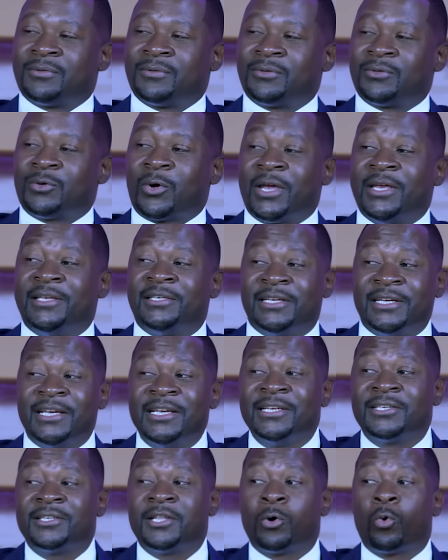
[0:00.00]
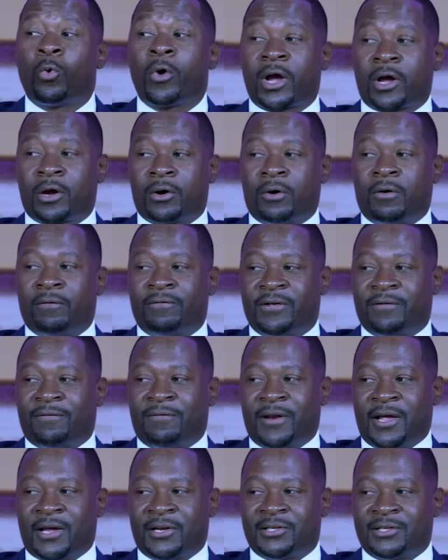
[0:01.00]
So it is the work of the
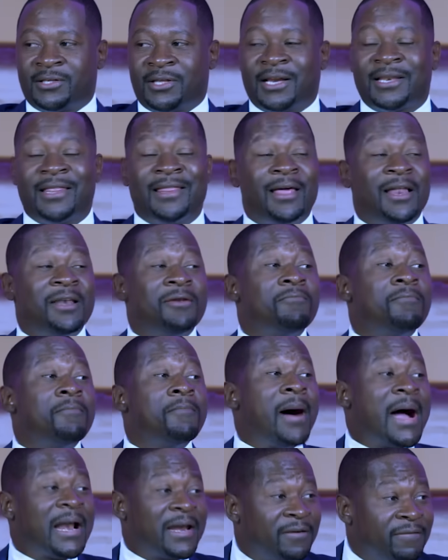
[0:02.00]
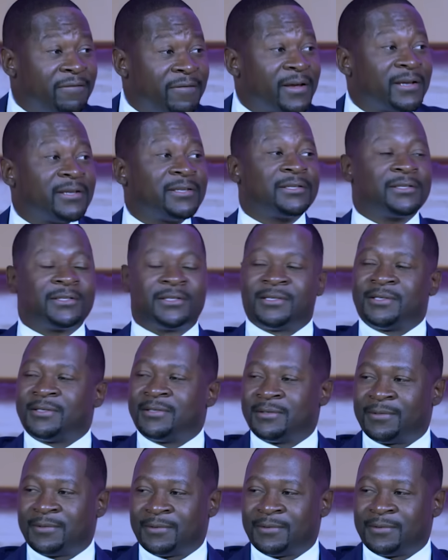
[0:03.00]
flesh that then manifests.